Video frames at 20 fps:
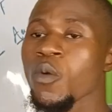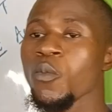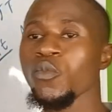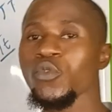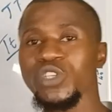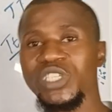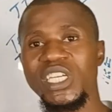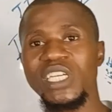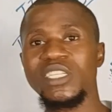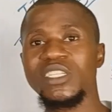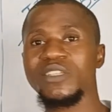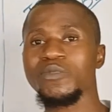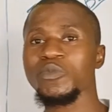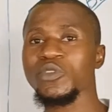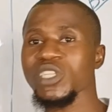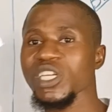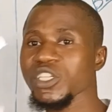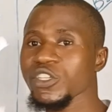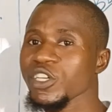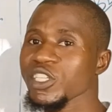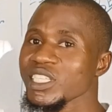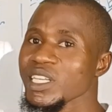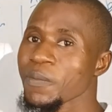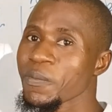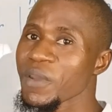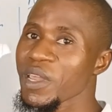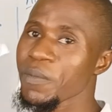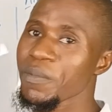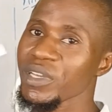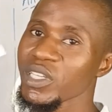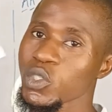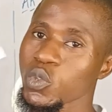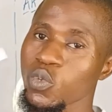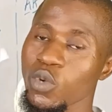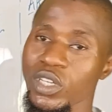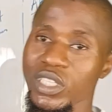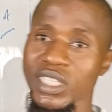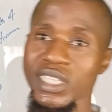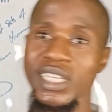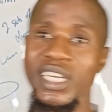Mutation simply means
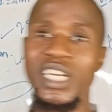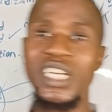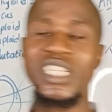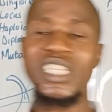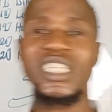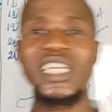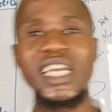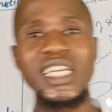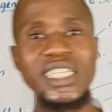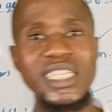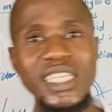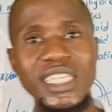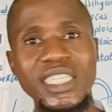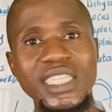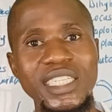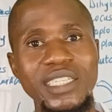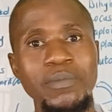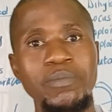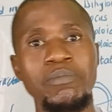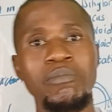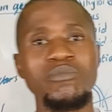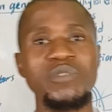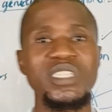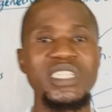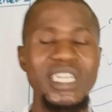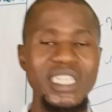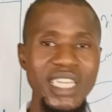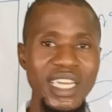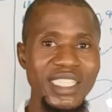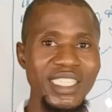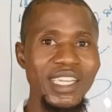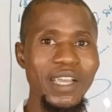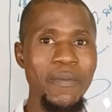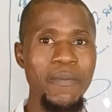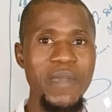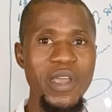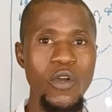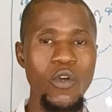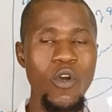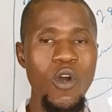what? Changes in genetic
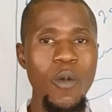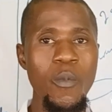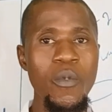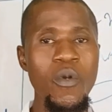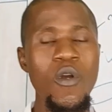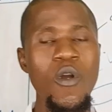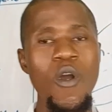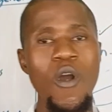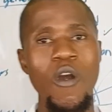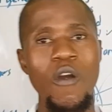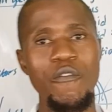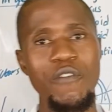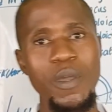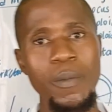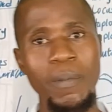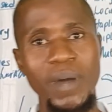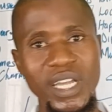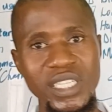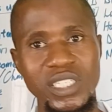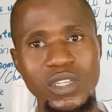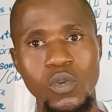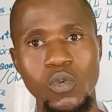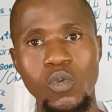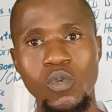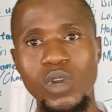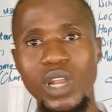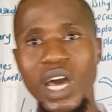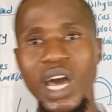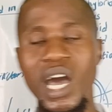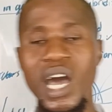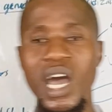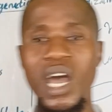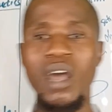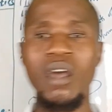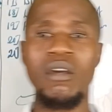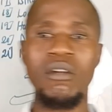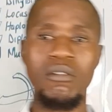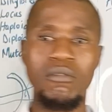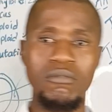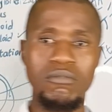makeup of a particular
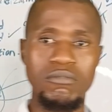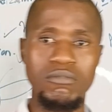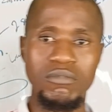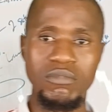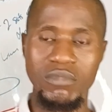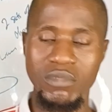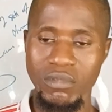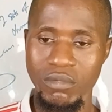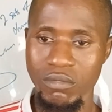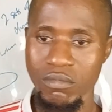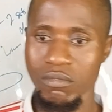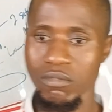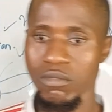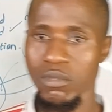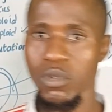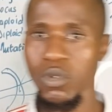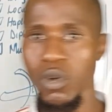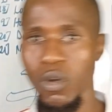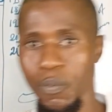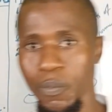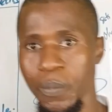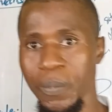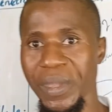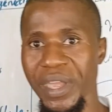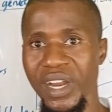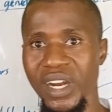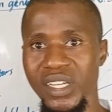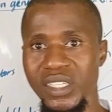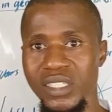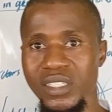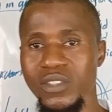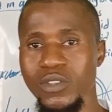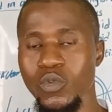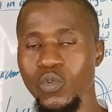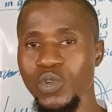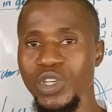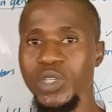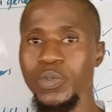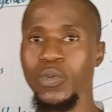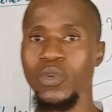parent
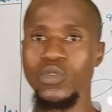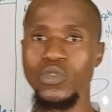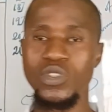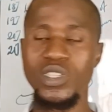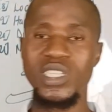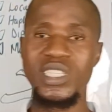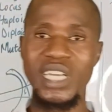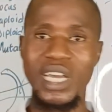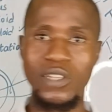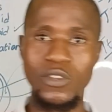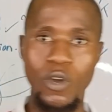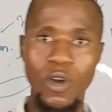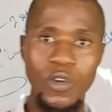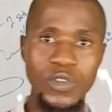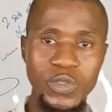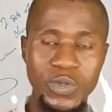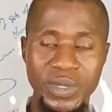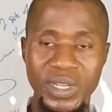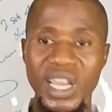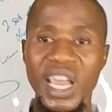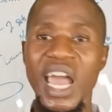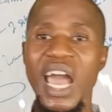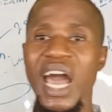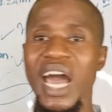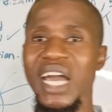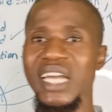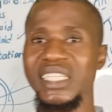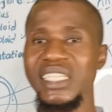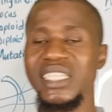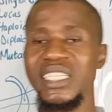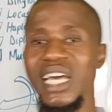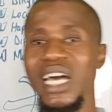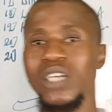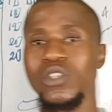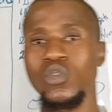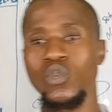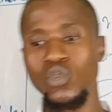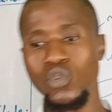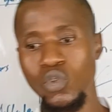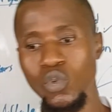which produces an offspring, and this has
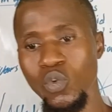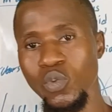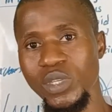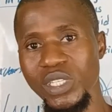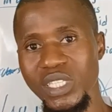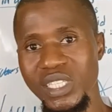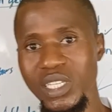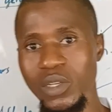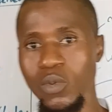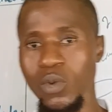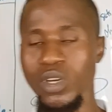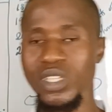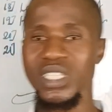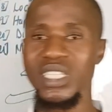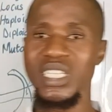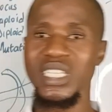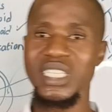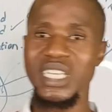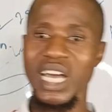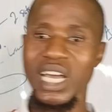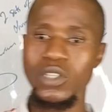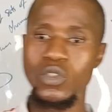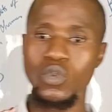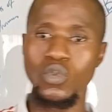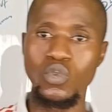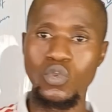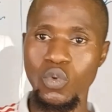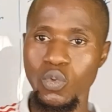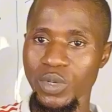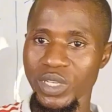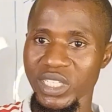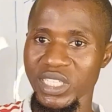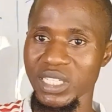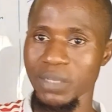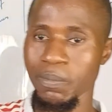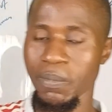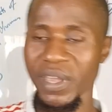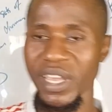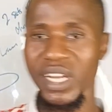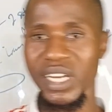to do with the what? It has to do with the
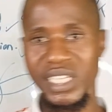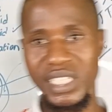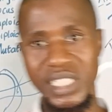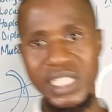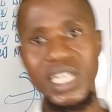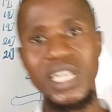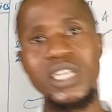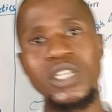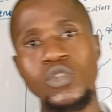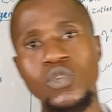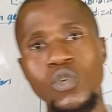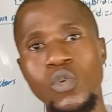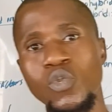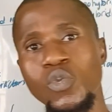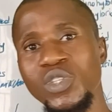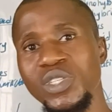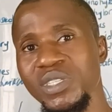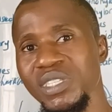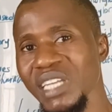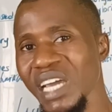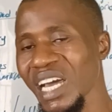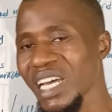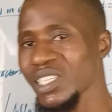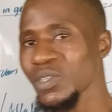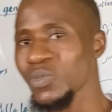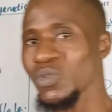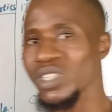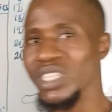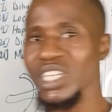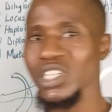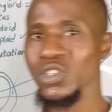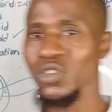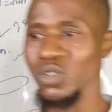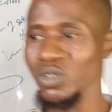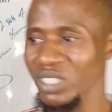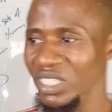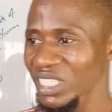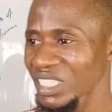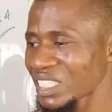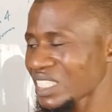parent. So that's mutation.